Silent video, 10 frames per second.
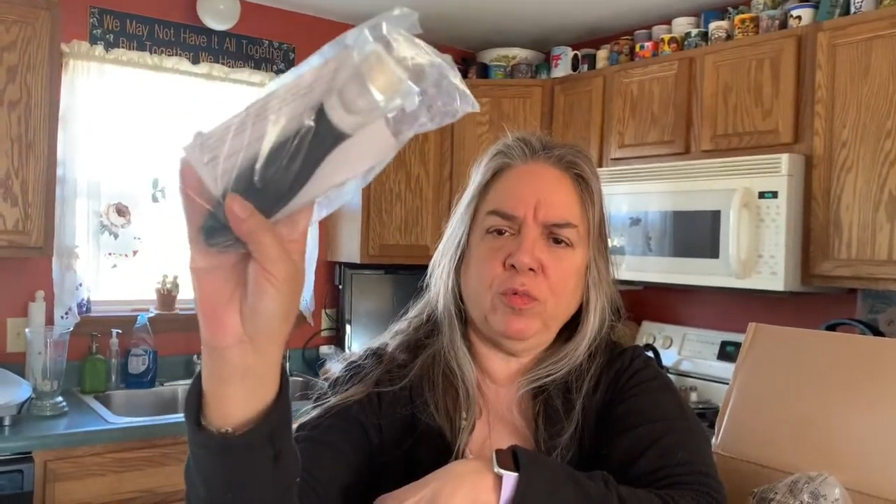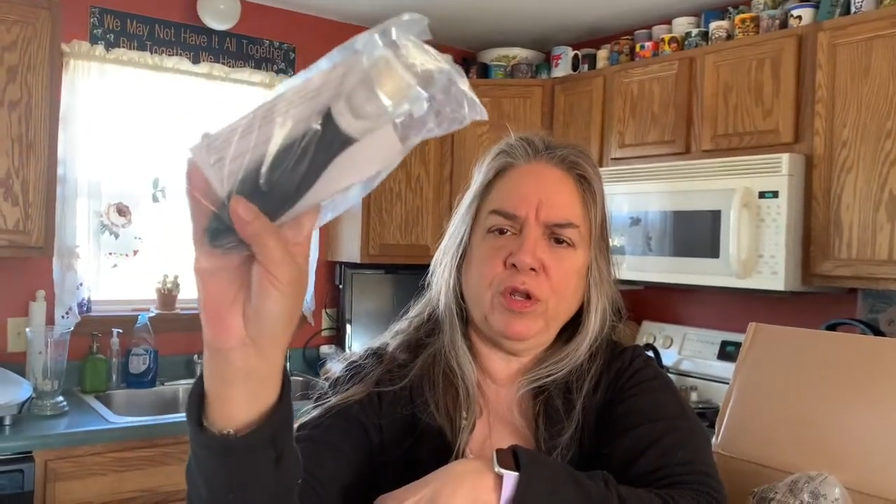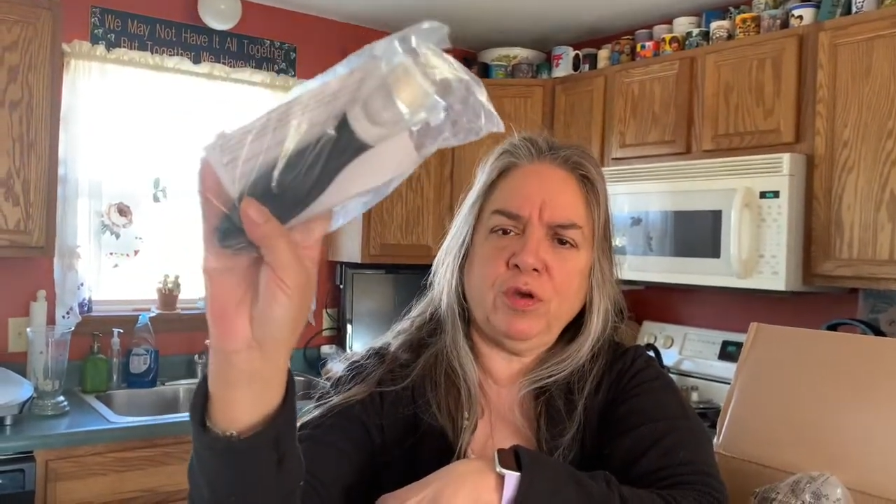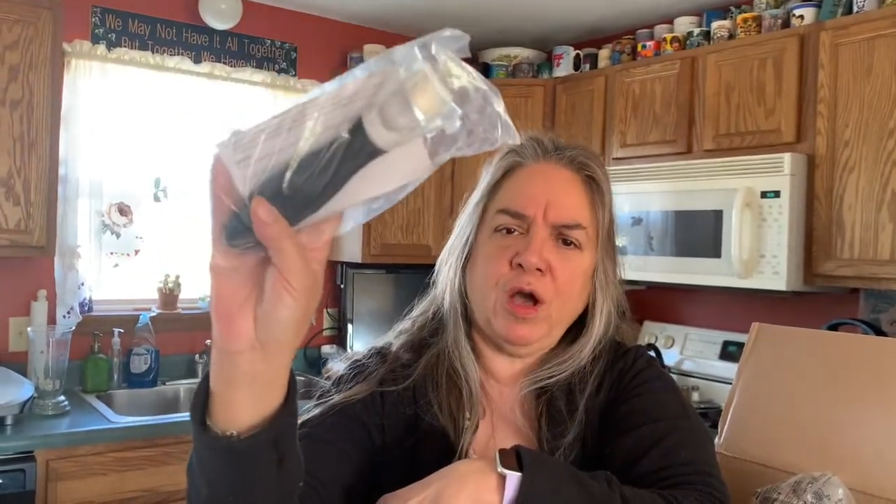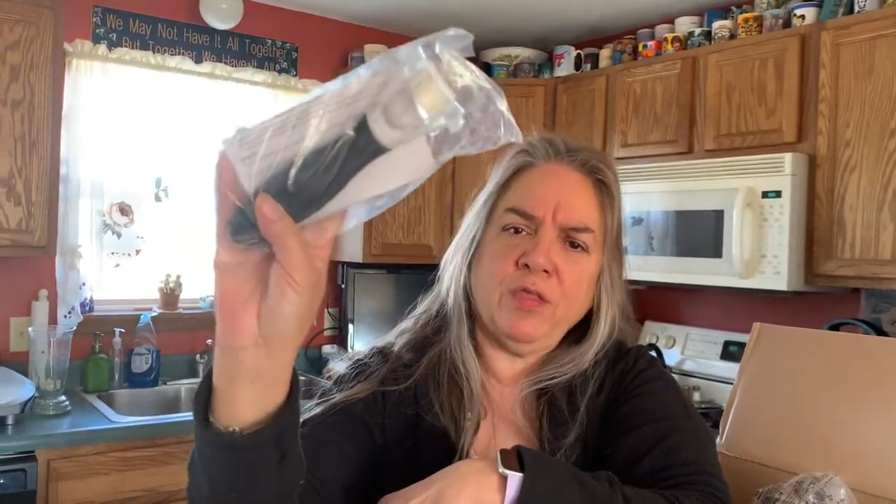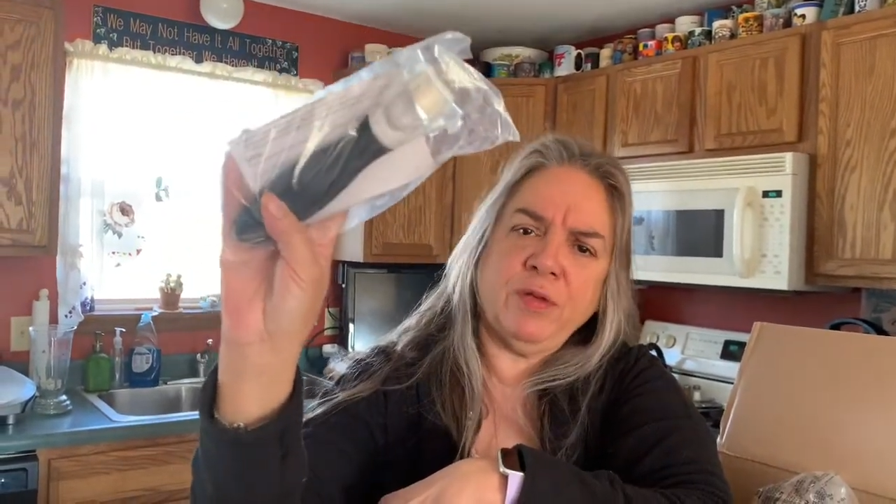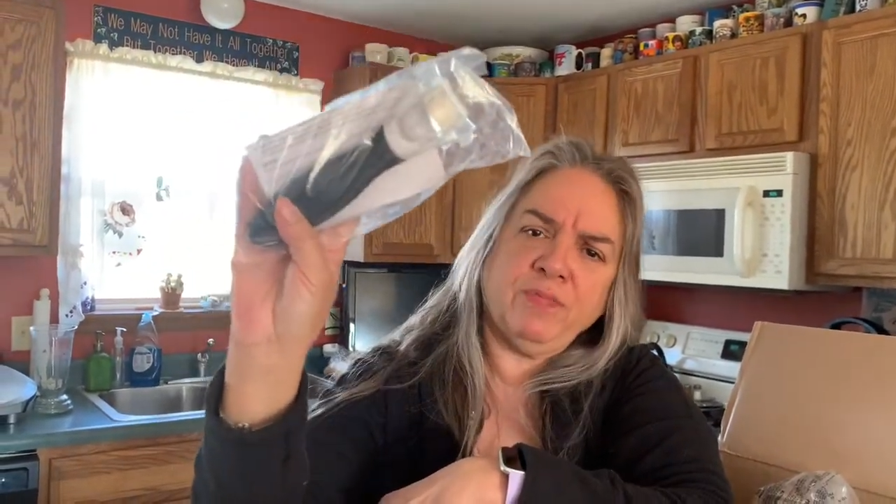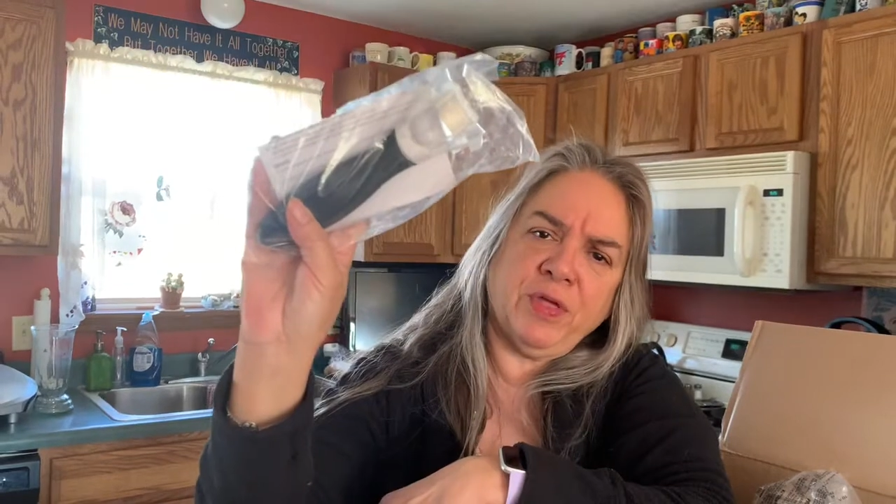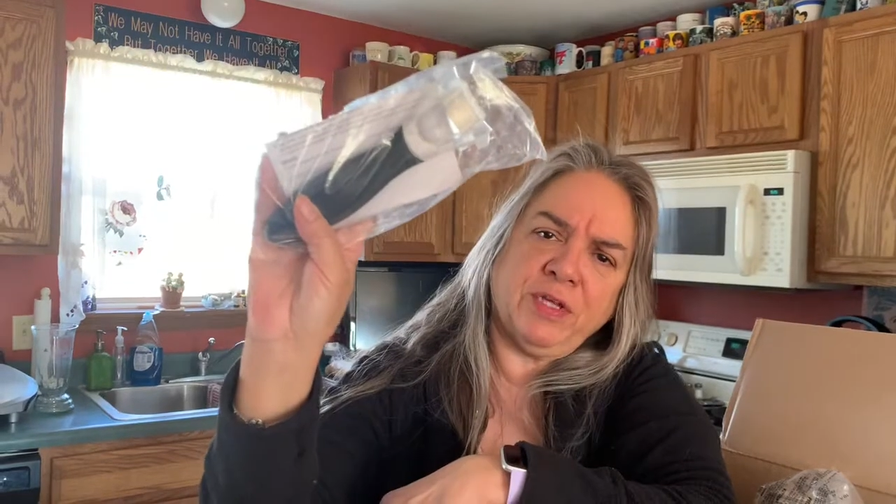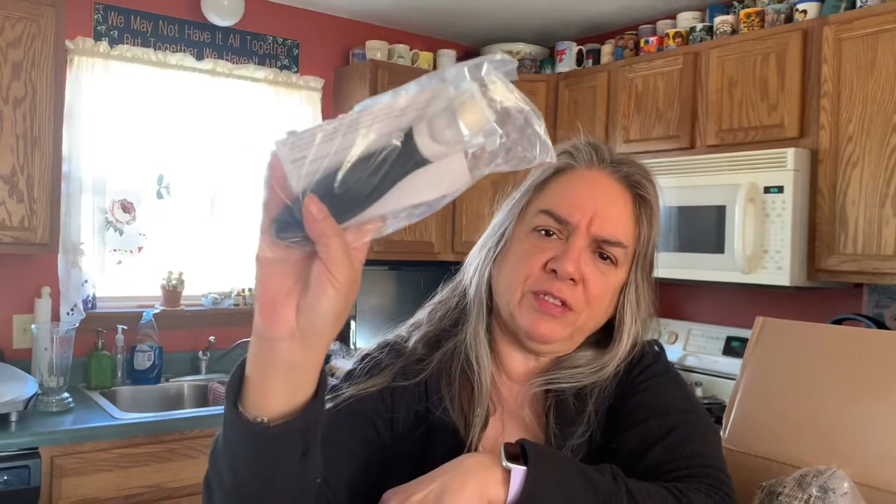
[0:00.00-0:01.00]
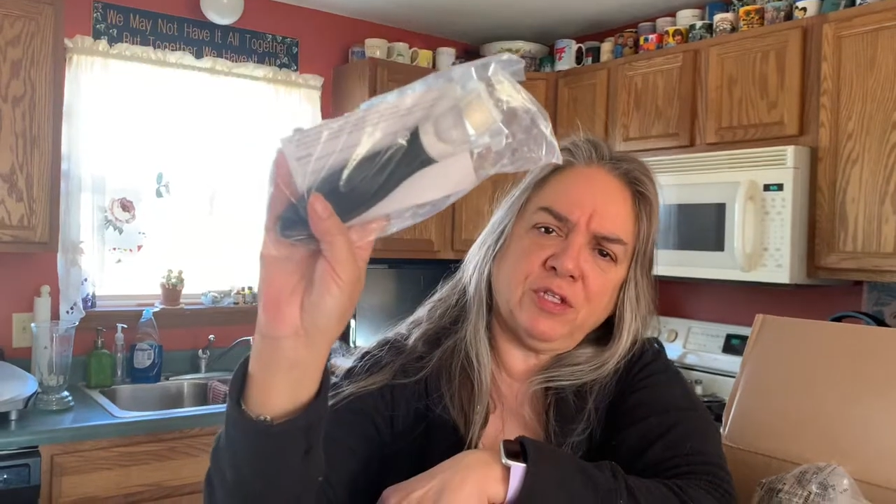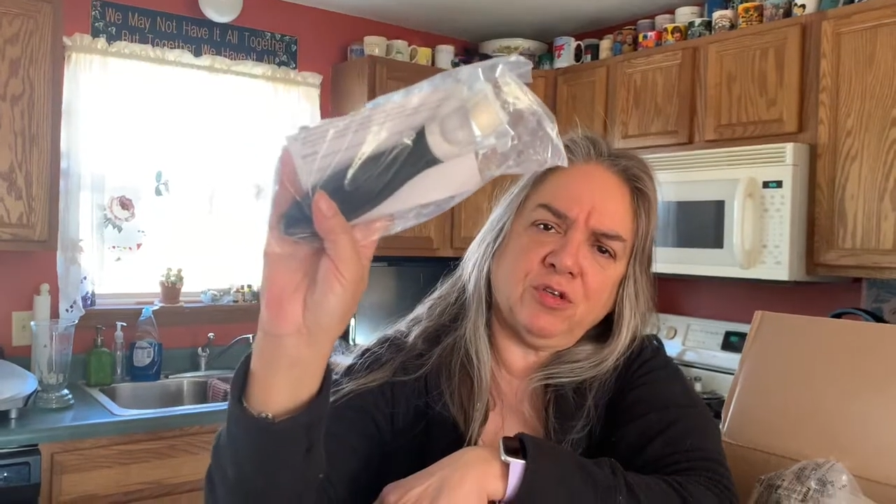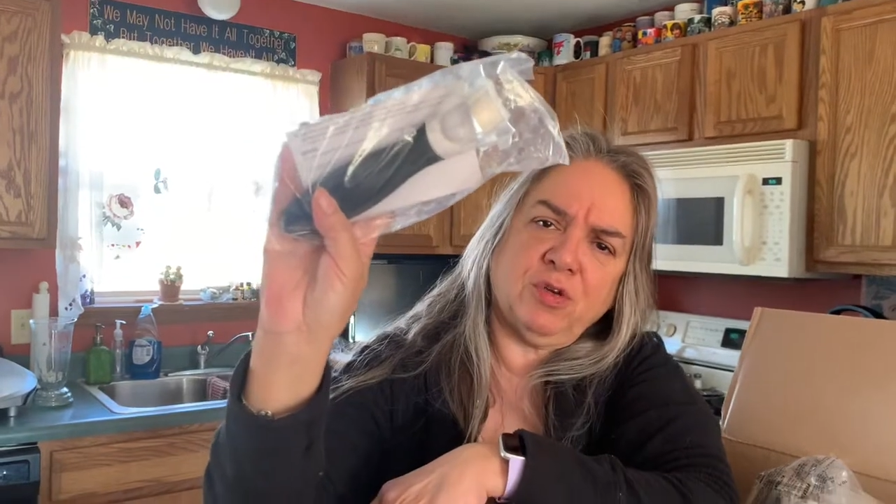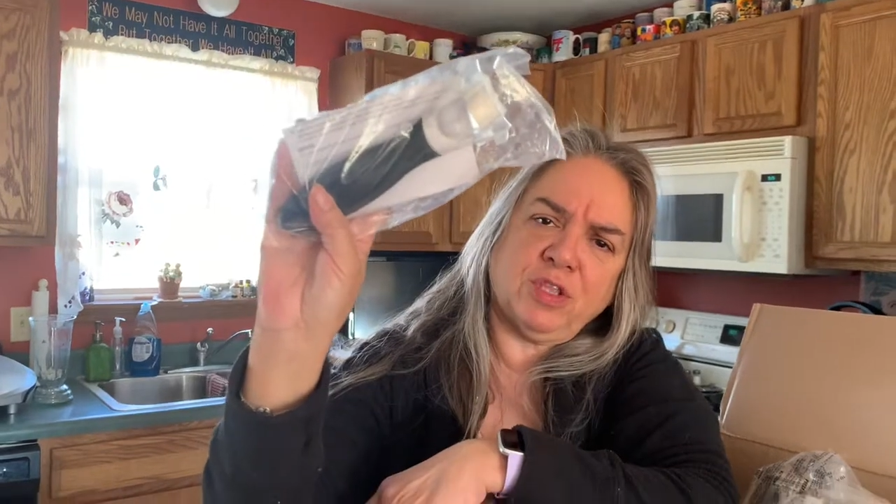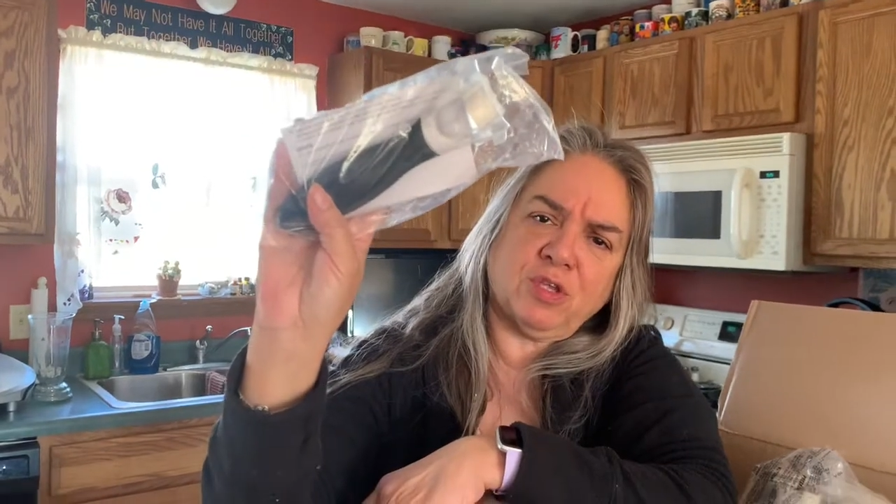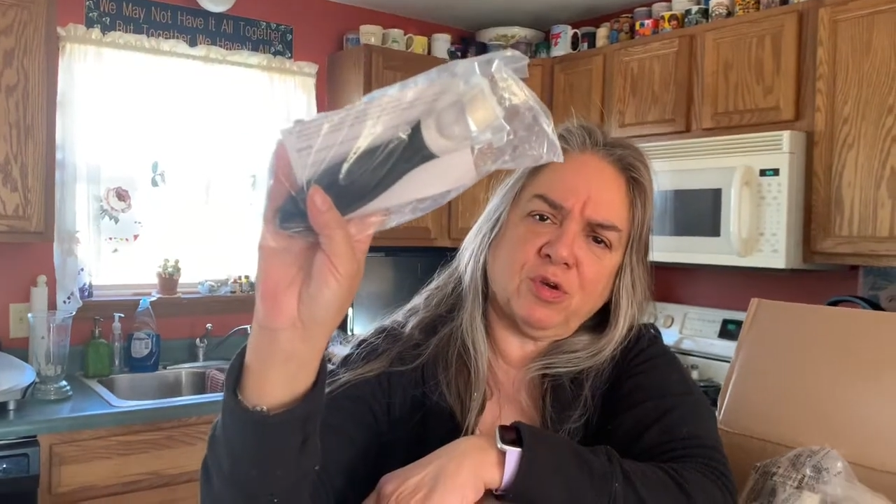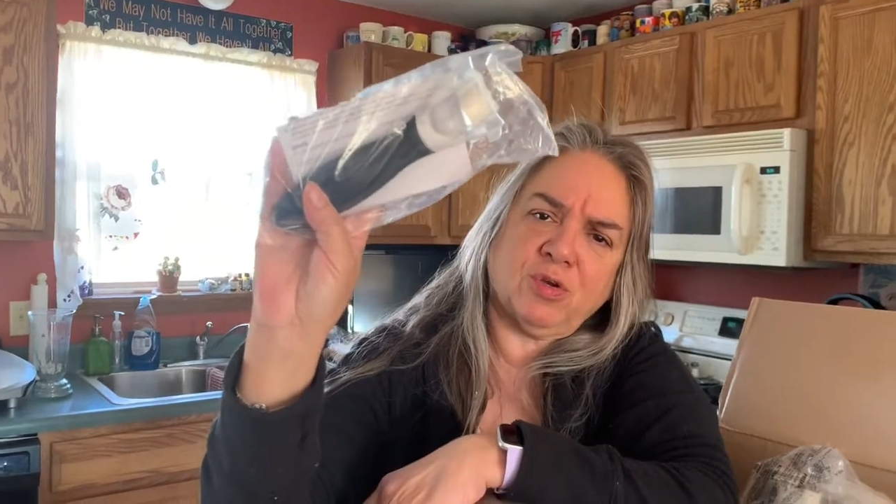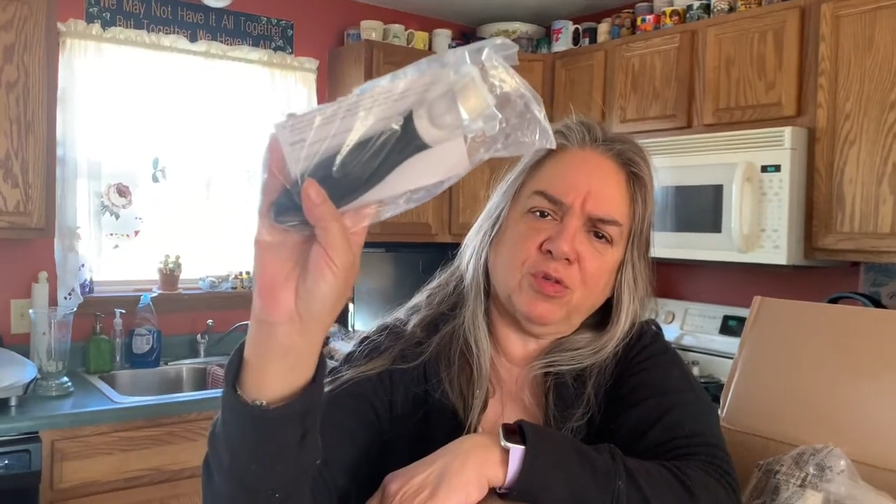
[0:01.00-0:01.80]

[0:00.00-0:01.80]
What do you call them things that you get the,